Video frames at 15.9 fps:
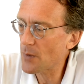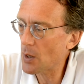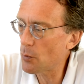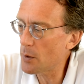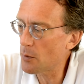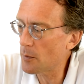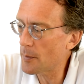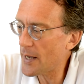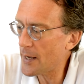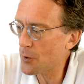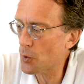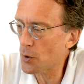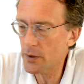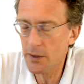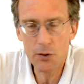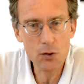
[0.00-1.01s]
We will make
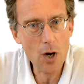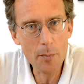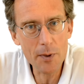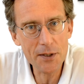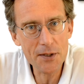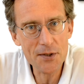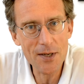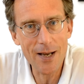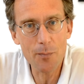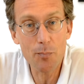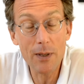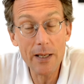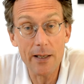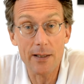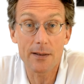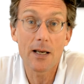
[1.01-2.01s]
all these comments, and
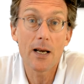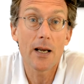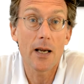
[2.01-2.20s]
please,